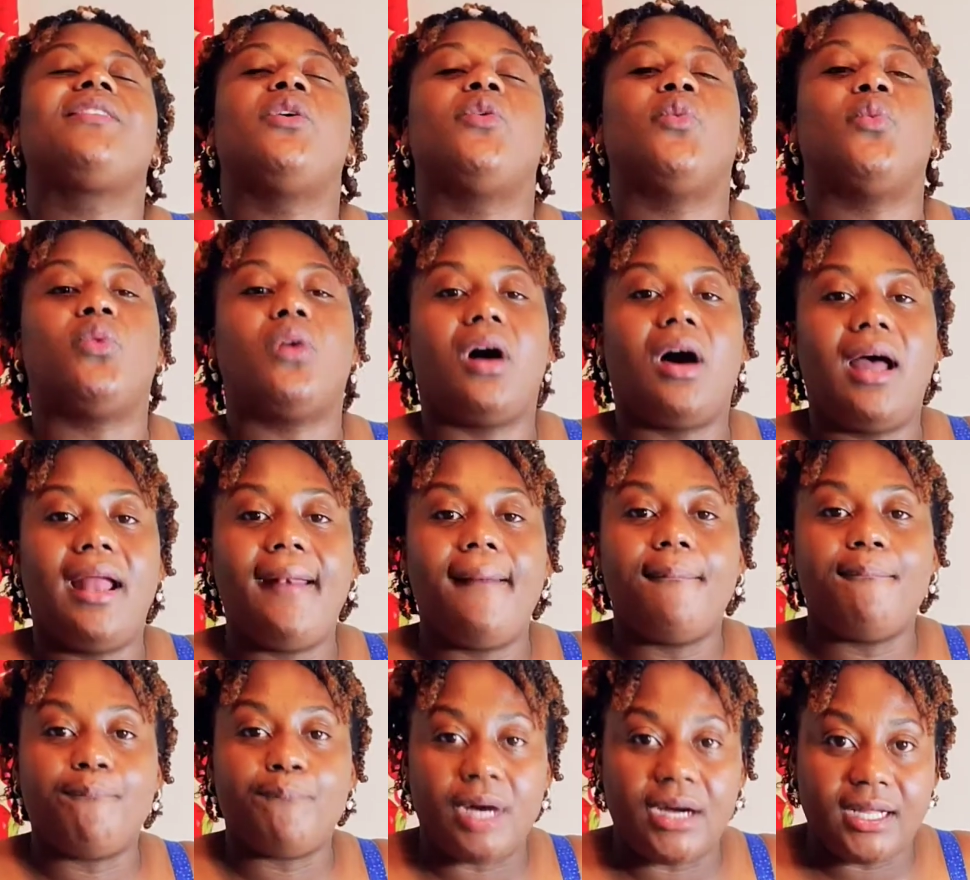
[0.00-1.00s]
What
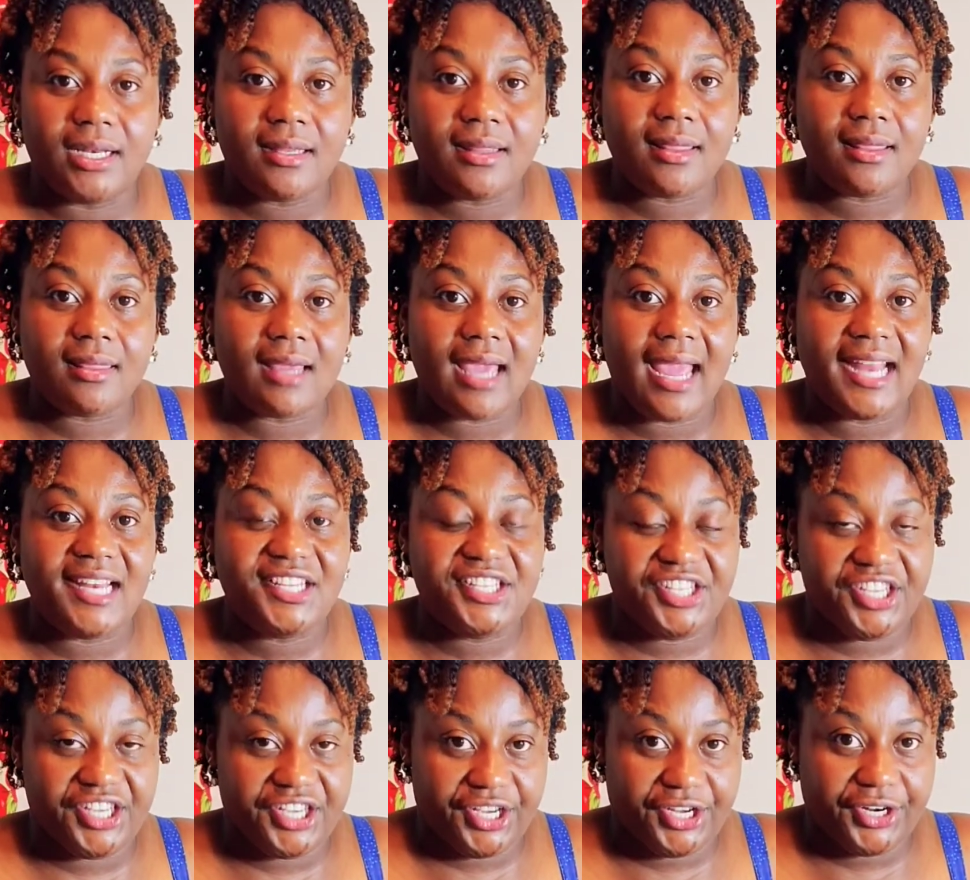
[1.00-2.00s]
month and
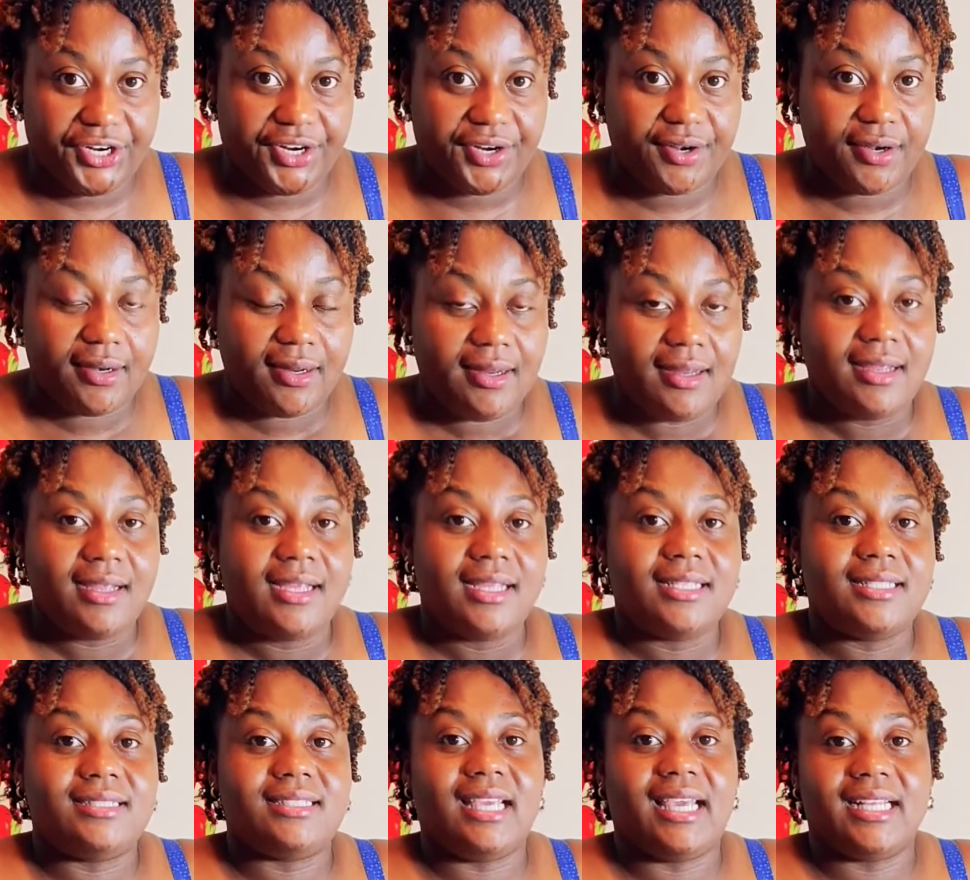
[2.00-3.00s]
year
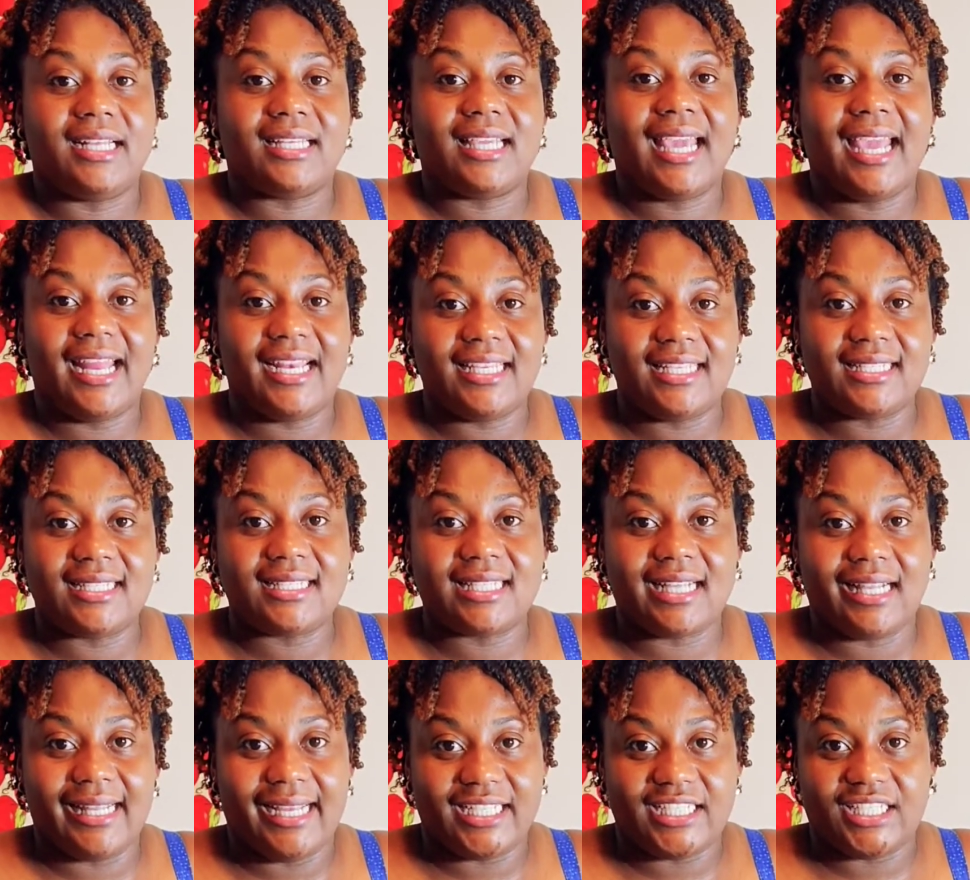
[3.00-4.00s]
did Kenny's
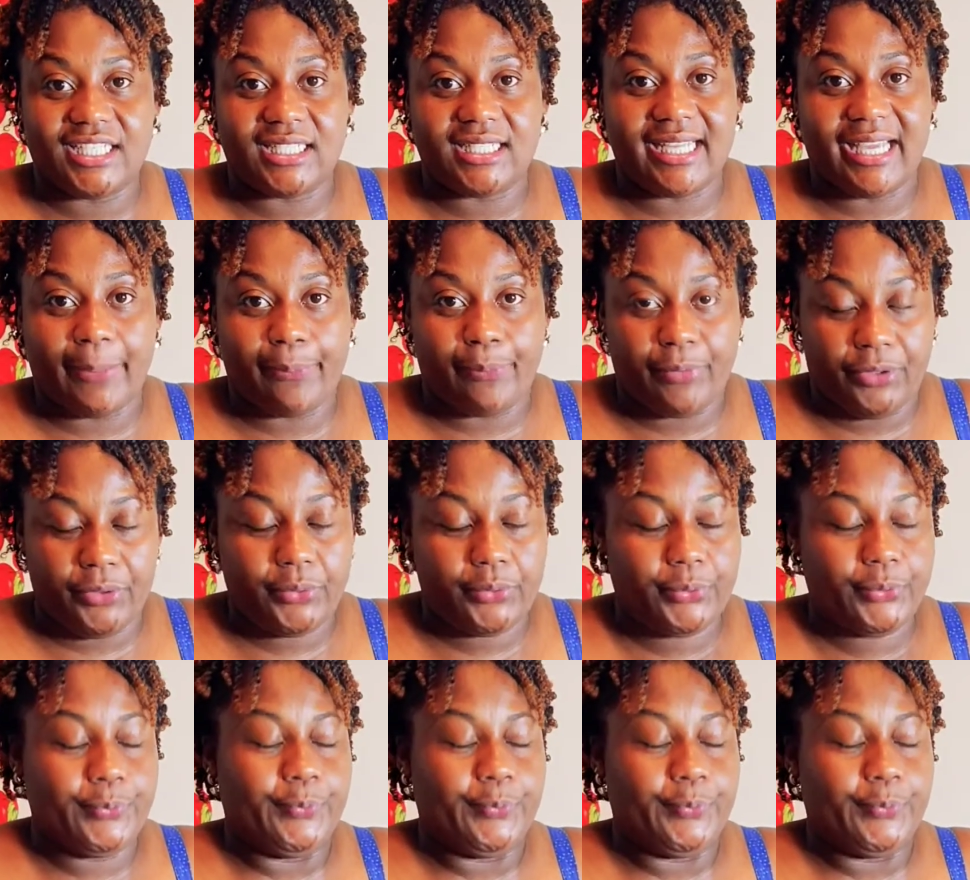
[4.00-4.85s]
collection debut?